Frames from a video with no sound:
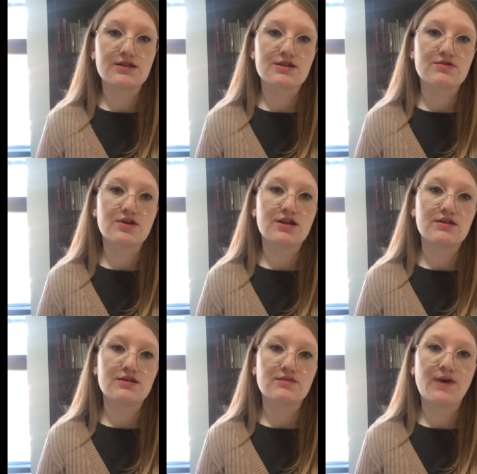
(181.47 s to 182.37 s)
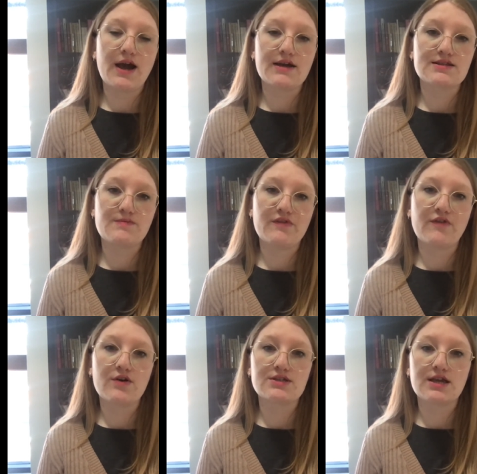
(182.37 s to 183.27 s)
the street to pass
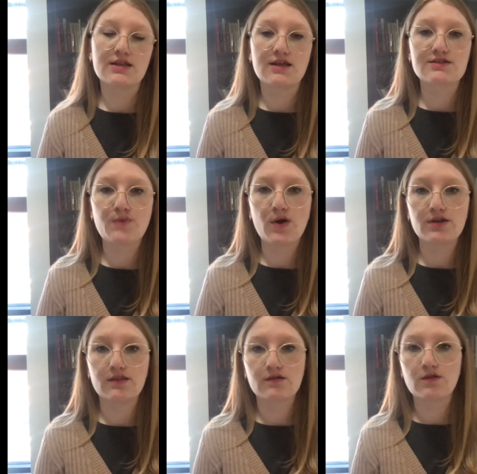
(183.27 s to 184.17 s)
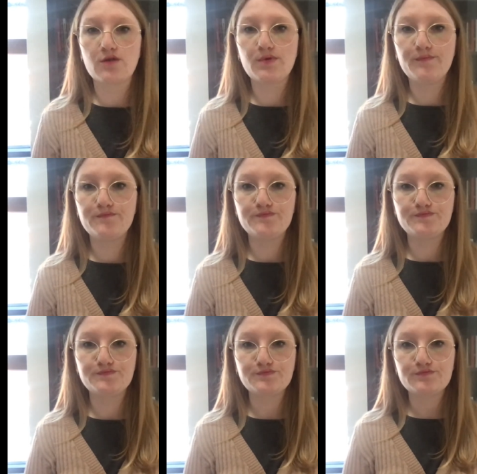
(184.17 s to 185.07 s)
before taking their spot near the club.
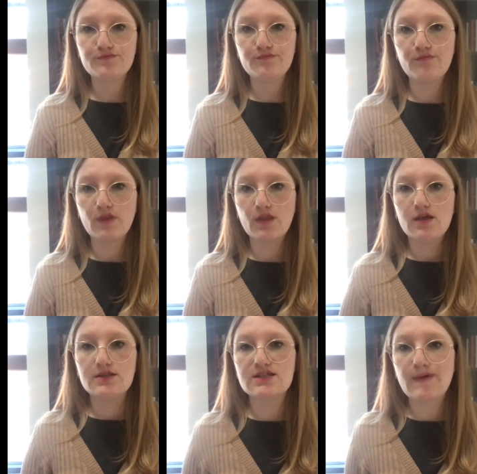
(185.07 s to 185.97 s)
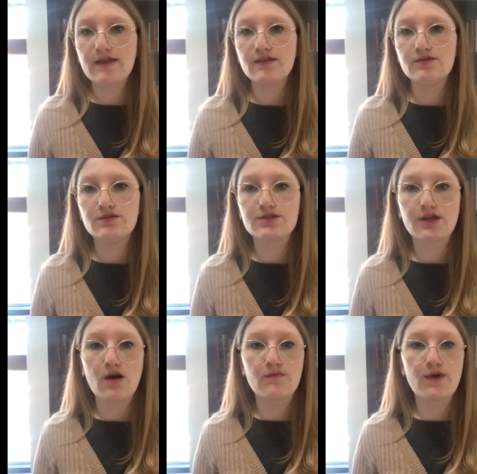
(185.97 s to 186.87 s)
Despite the unusually
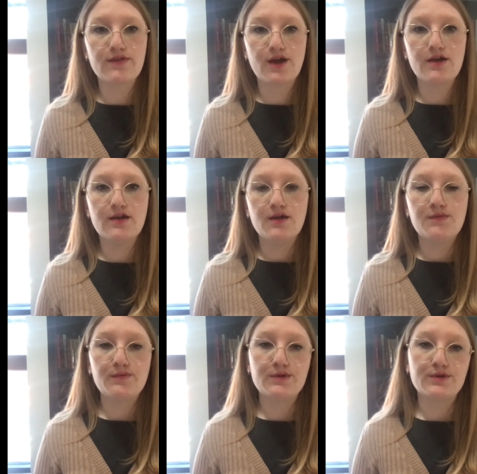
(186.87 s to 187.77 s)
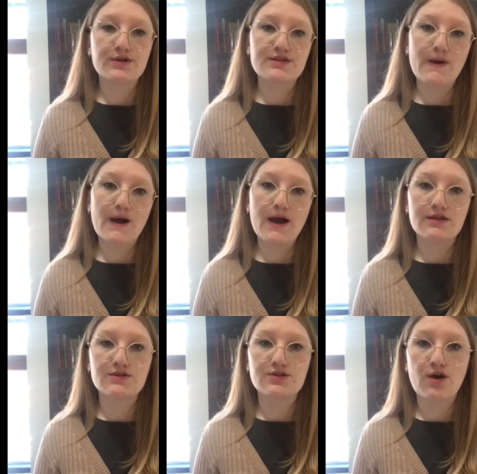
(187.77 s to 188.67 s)
hot weather, people look smart
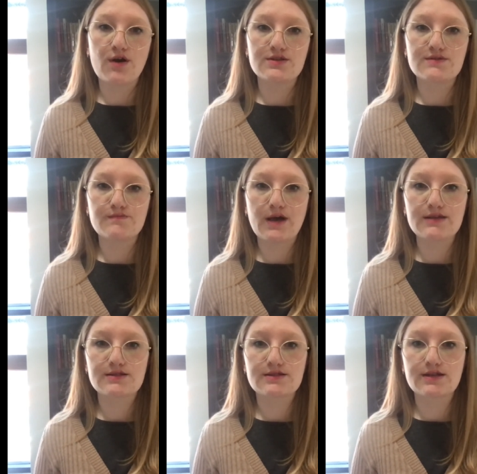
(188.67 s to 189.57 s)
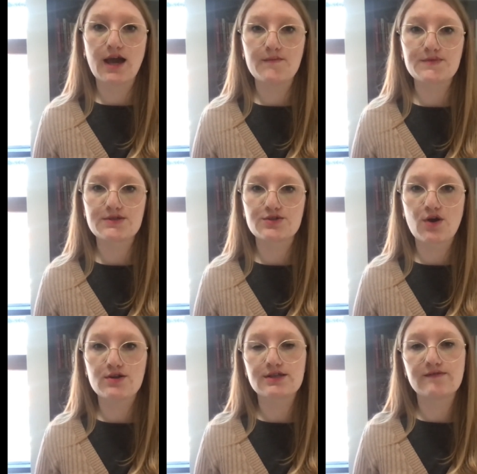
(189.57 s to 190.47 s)
in shorts, masks, caps, and
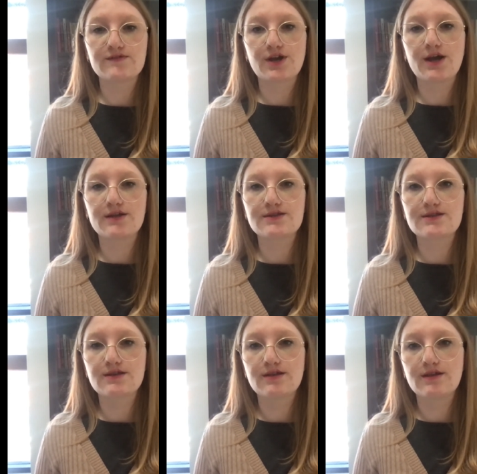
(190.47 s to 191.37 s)
short sleeved shirts.